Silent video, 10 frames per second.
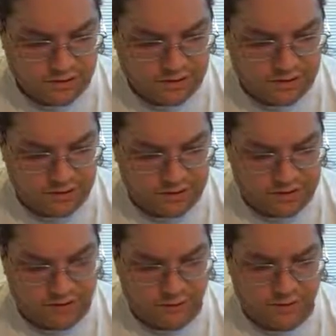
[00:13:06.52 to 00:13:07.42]
uh,
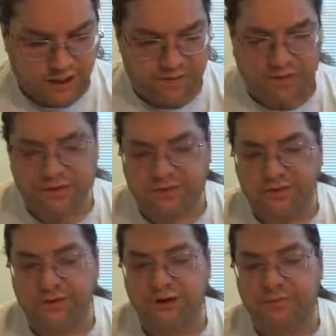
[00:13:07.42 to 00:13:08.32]
64 gigabytes of
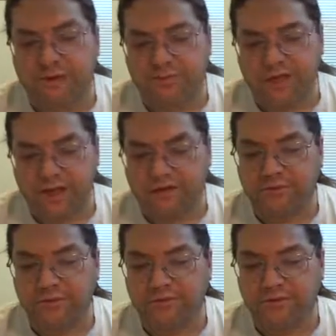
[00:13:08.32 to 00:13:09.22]
internal memory and a
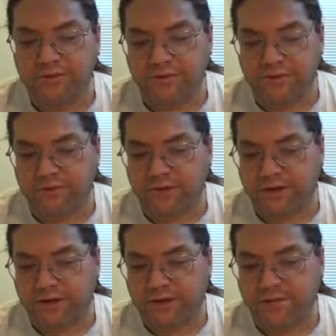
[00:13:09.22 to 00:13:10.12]
removable 64
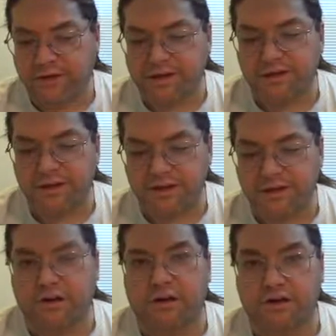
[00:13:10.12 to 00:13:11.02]
gigabyte micro
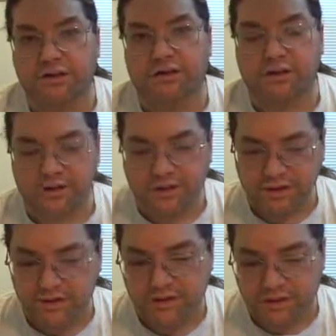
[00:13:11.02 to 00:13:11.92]
SD card is
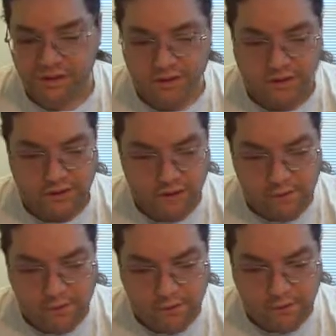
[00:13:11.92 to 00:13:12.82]
included. That's nice.
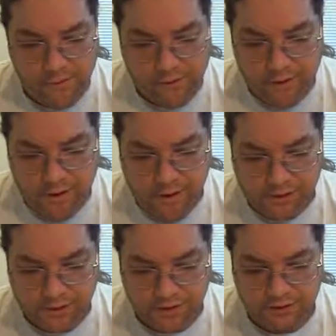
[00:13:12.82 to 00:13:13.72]

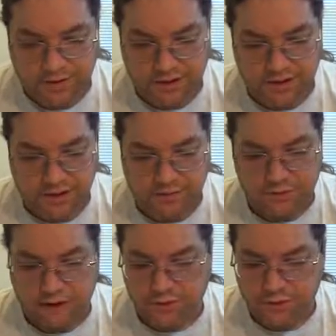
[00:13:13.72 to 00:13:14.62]
And the desktop
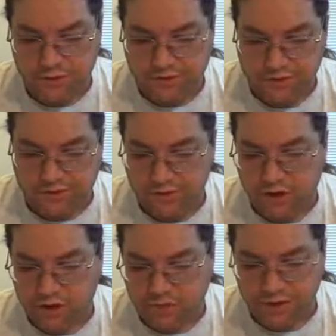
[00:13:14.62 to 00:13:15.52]
software is free for
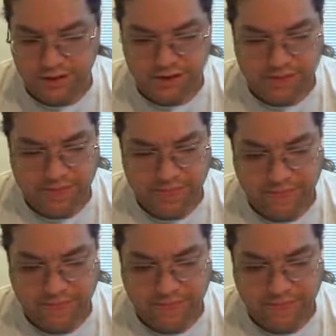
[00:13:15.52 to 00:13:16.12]
Mac or PC.